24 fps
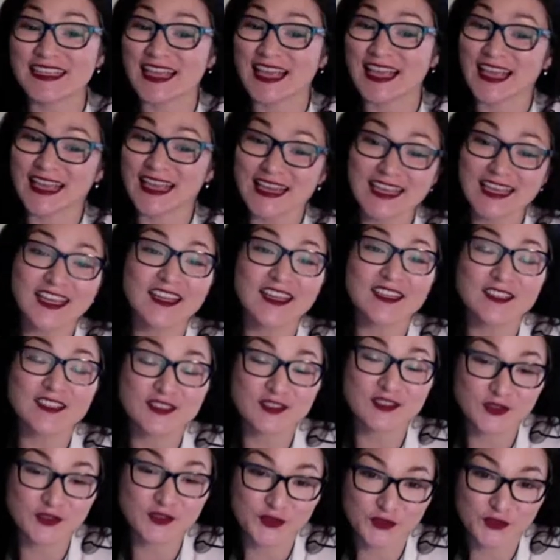any kind of
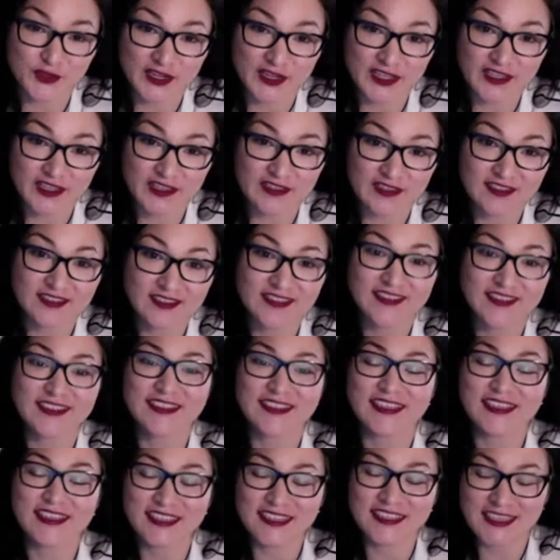story
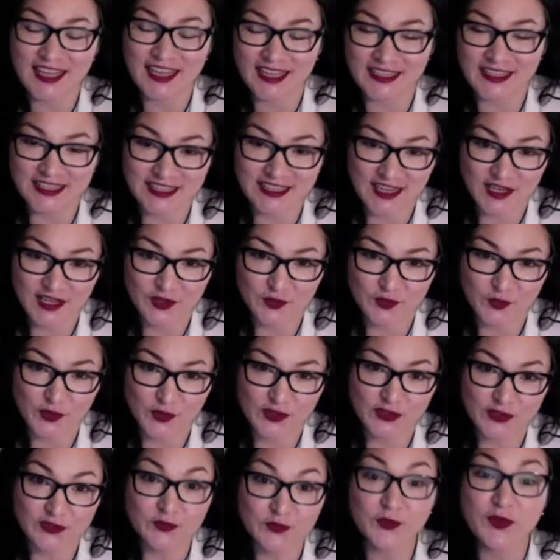in 99
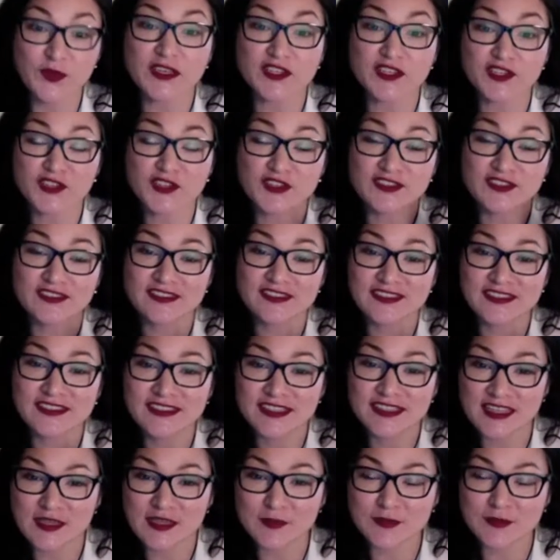words, which
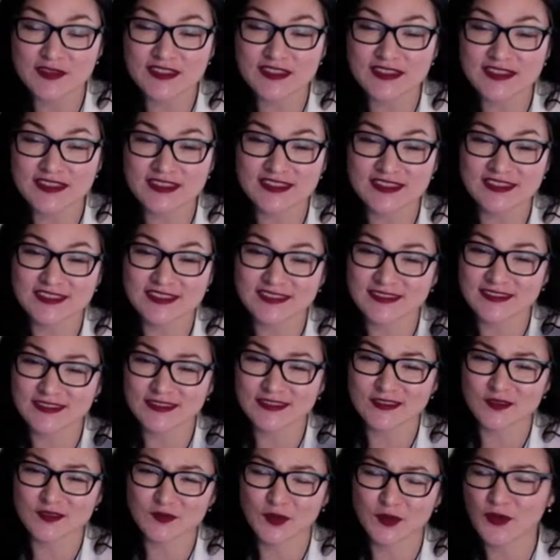seems
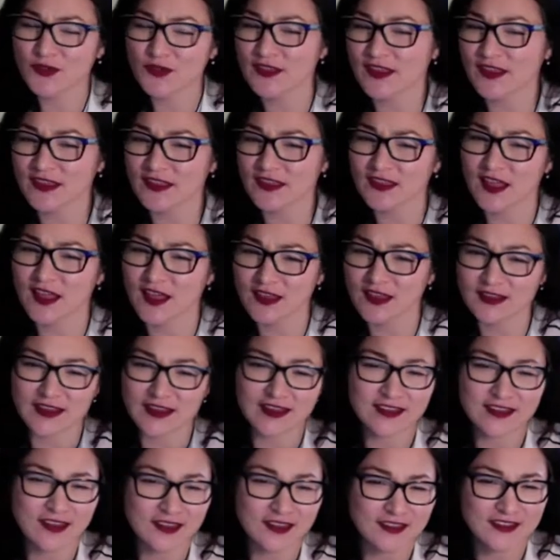both like a lot
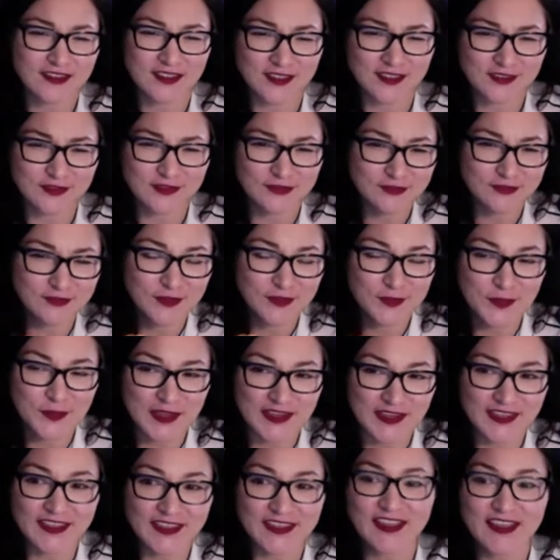and not enough,
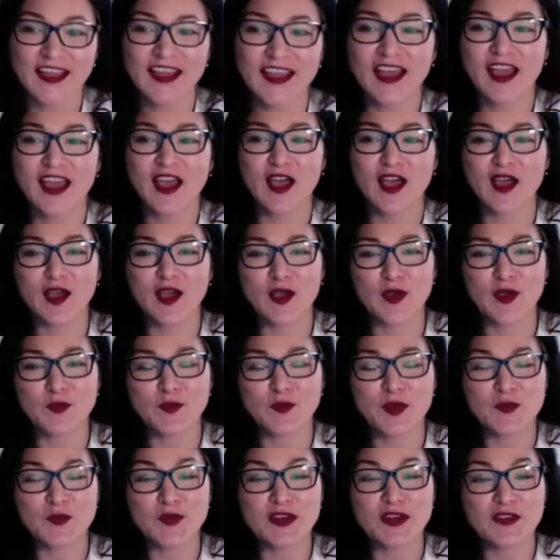depending.
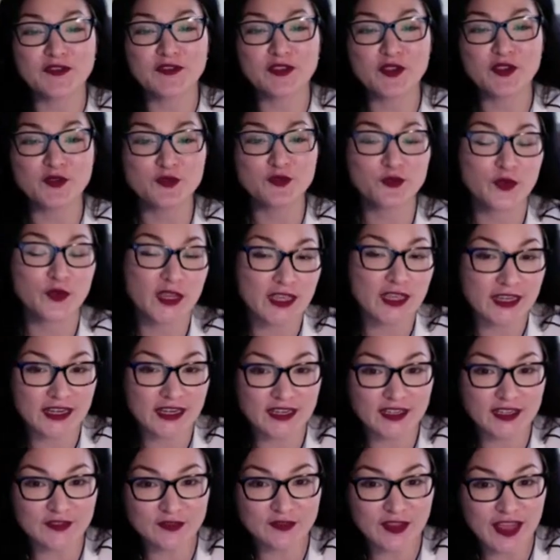But if you read
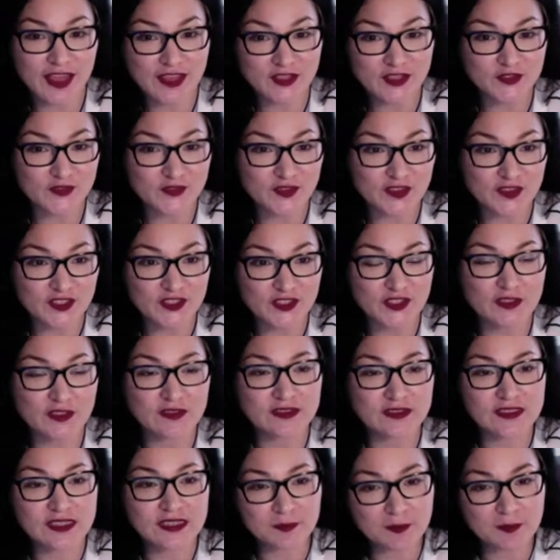any flash fiction,
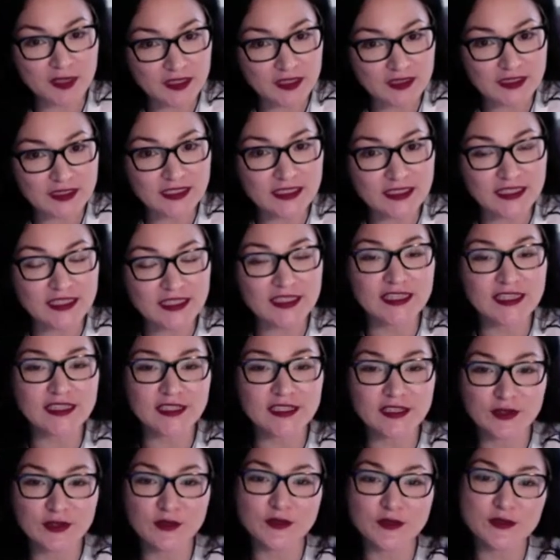typically it
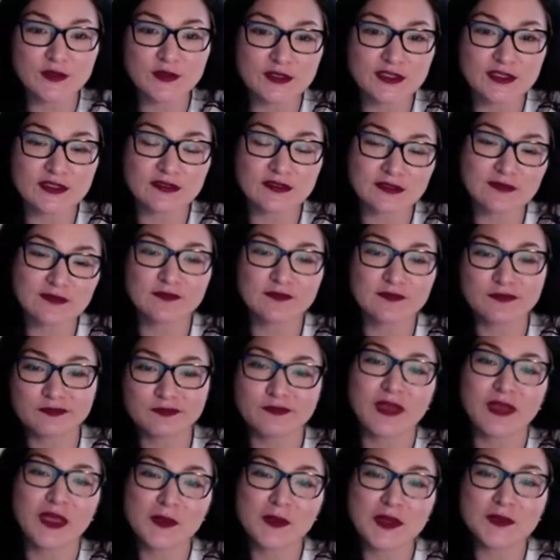goes
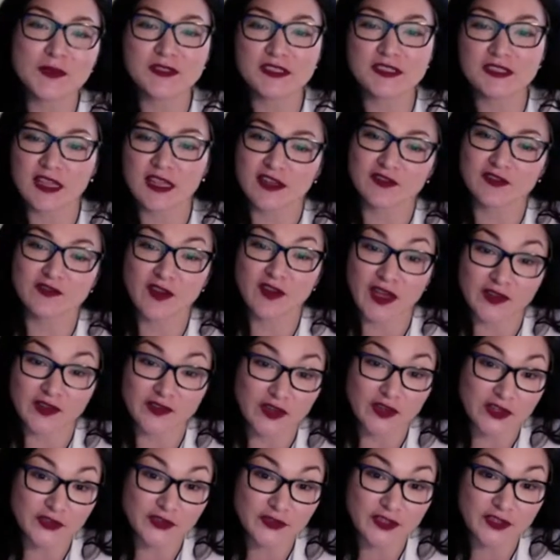maybe up to like
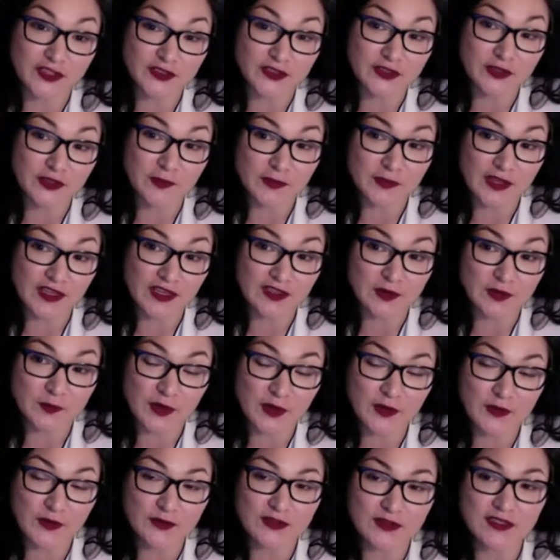500 or something at the
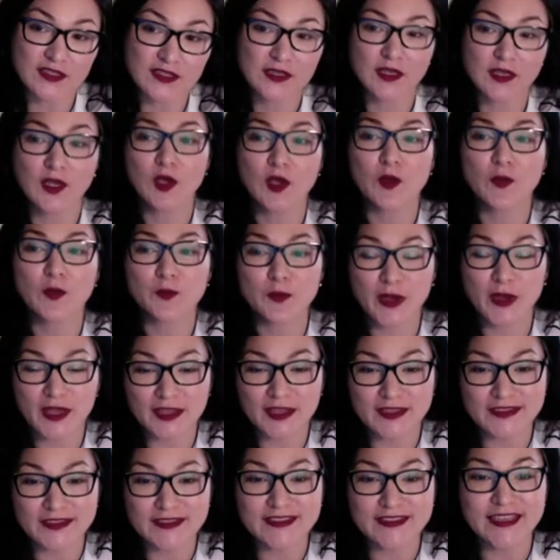most.
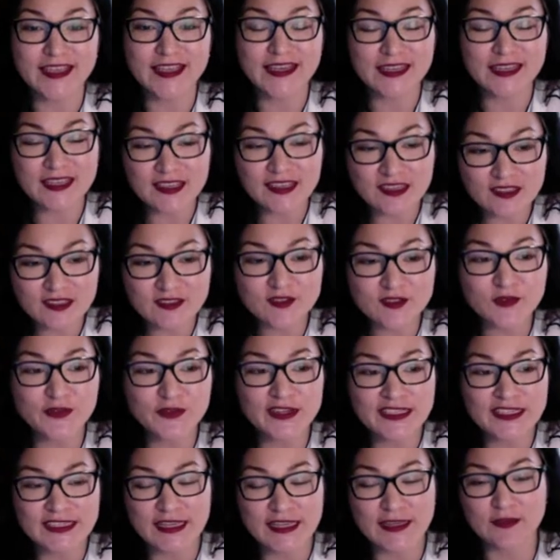But getting a
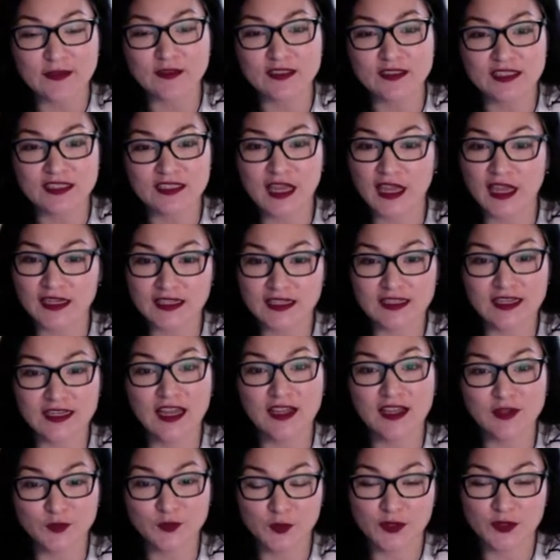story down to
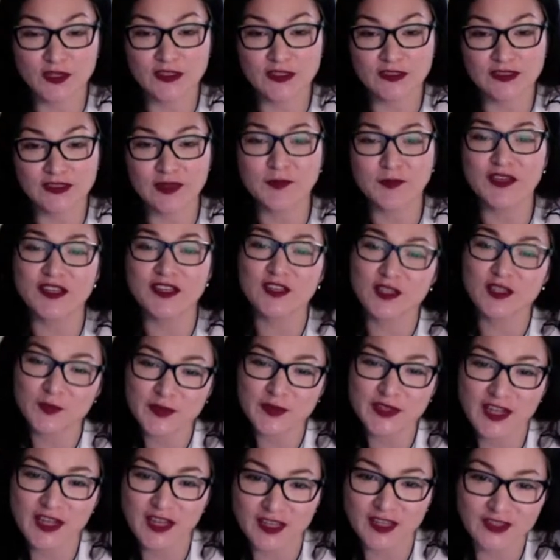99 words, I mean, it could have
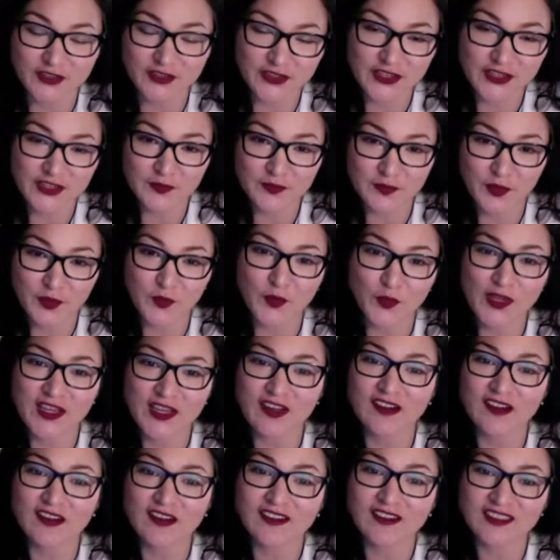been 100, but we
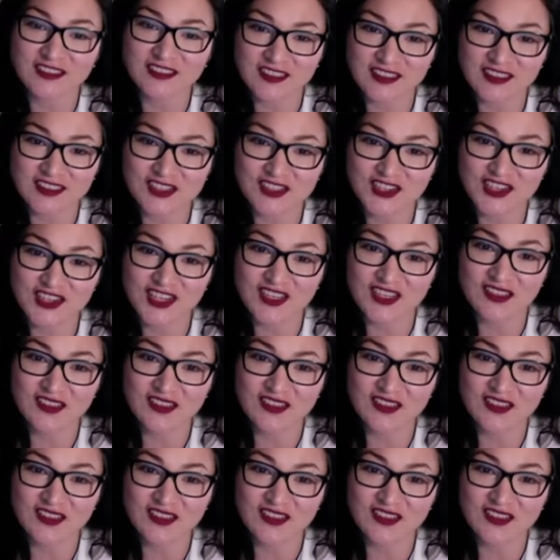are stingy.